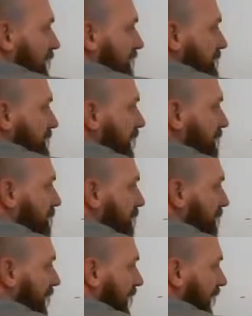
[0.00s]

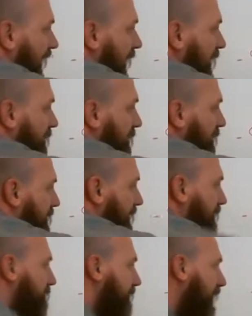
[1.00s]

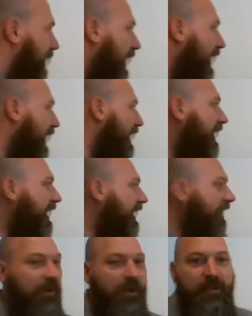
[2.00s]
Severalty. All right,
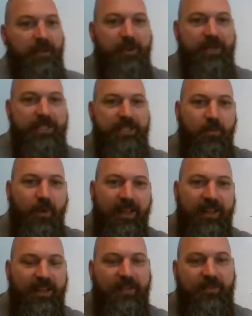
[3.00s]
now the reason why
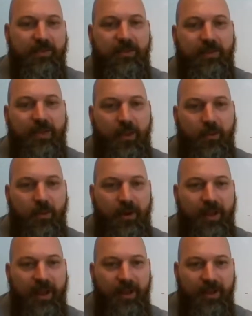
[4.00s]
they love to throw that word
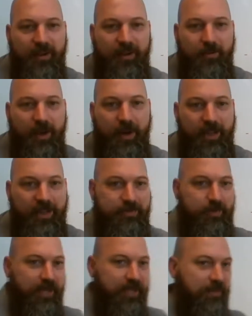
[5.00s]
out at everybody is
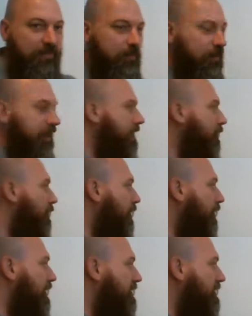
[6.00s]
because if you read the
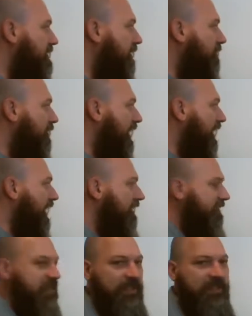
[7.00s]
word
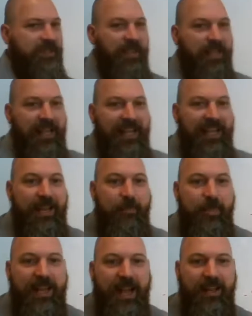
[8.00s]
severalty, it can be
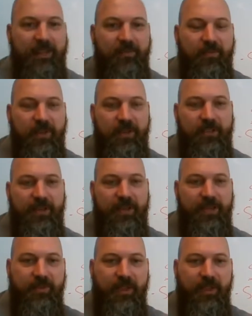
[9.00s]
kind of confusing because
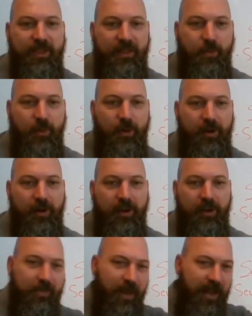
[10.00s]
if you look at the word,
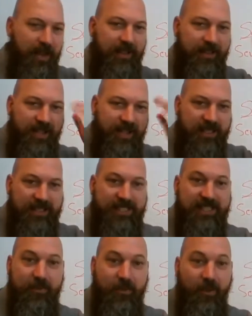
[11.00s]
automatically you think it's
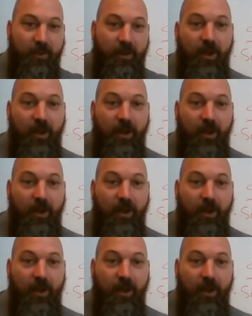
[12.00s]
several.